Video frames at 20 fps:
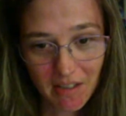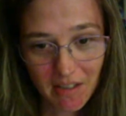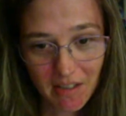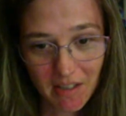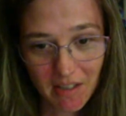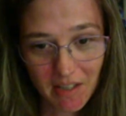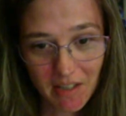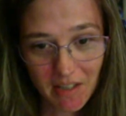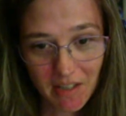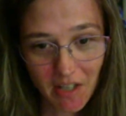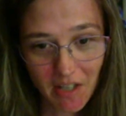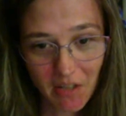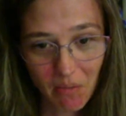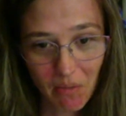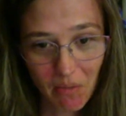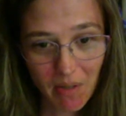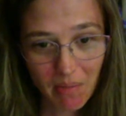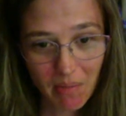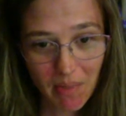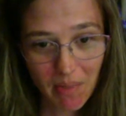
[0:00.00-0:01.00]
it's like
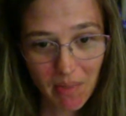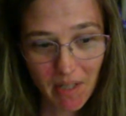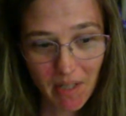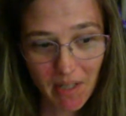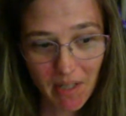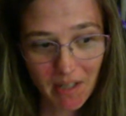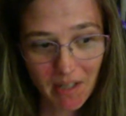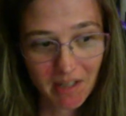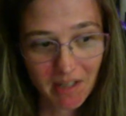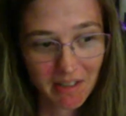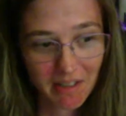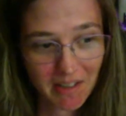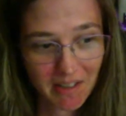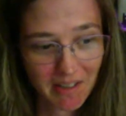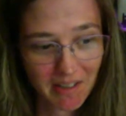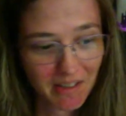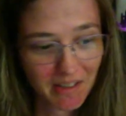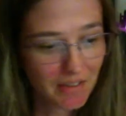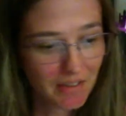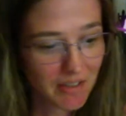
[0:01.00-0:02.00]
1 minute
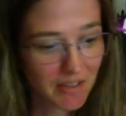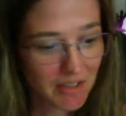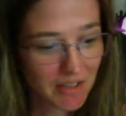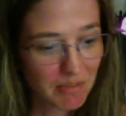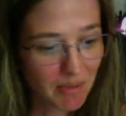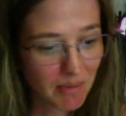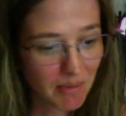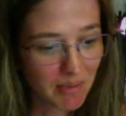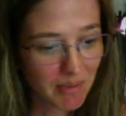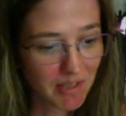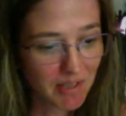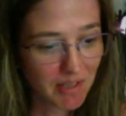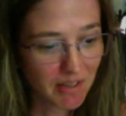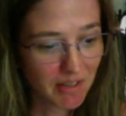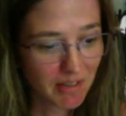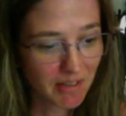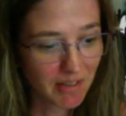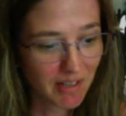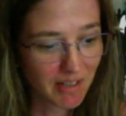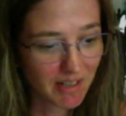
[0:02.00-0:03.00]
you're this way with
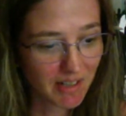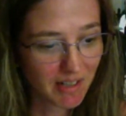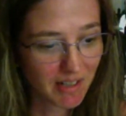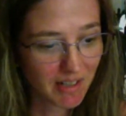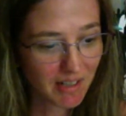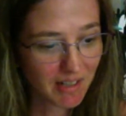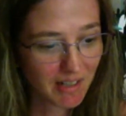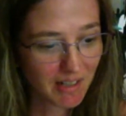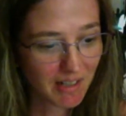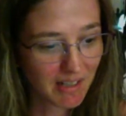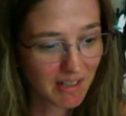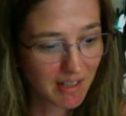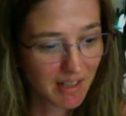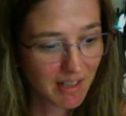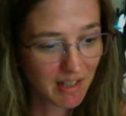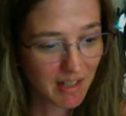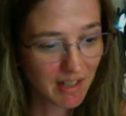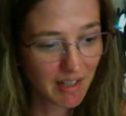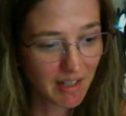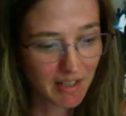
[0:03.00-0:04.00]
Dakota,
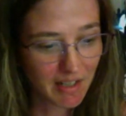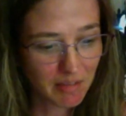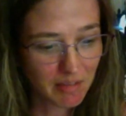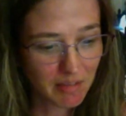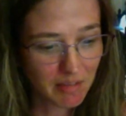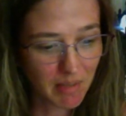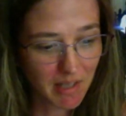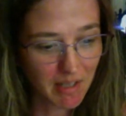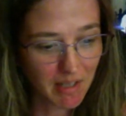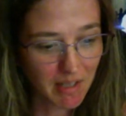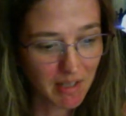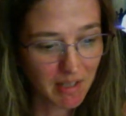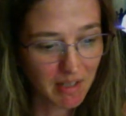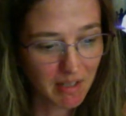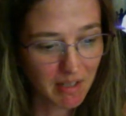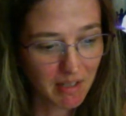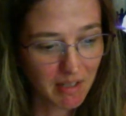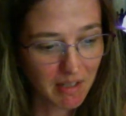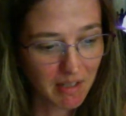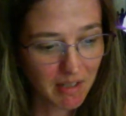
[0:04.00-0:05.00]
and the next minute
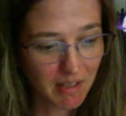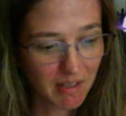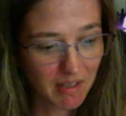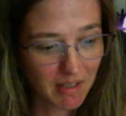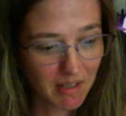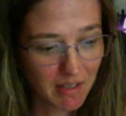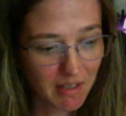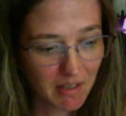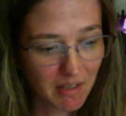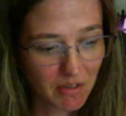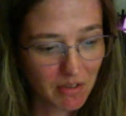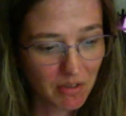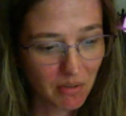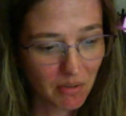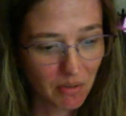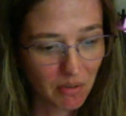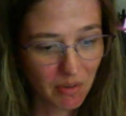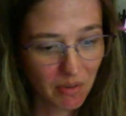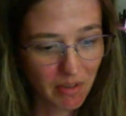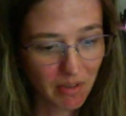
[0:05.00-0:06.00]
you're
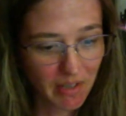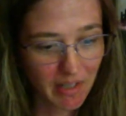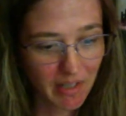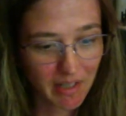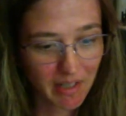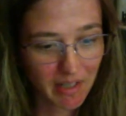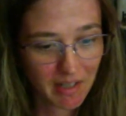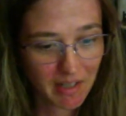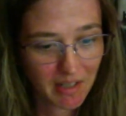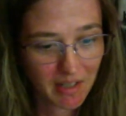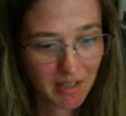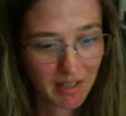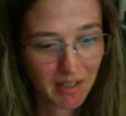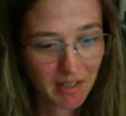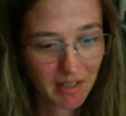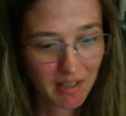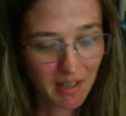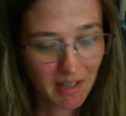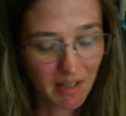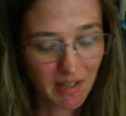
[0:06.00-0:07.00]
totally
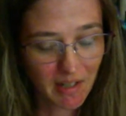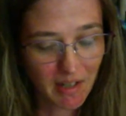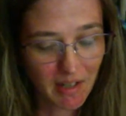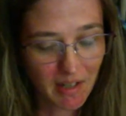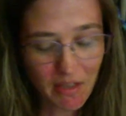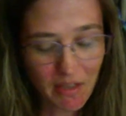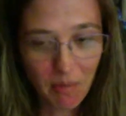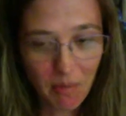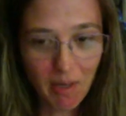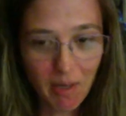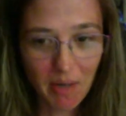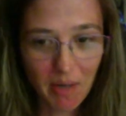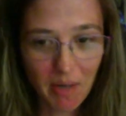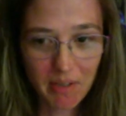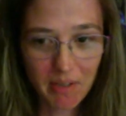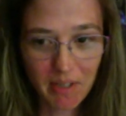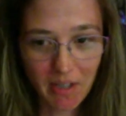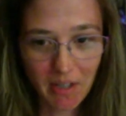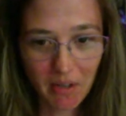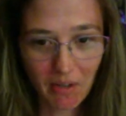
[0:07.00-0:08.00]
another way
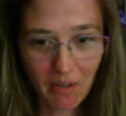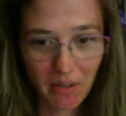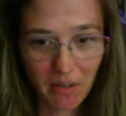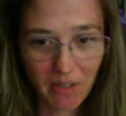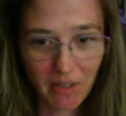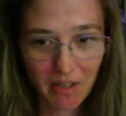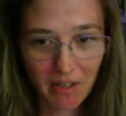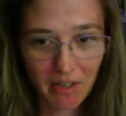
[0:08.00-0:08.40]
with Dakota.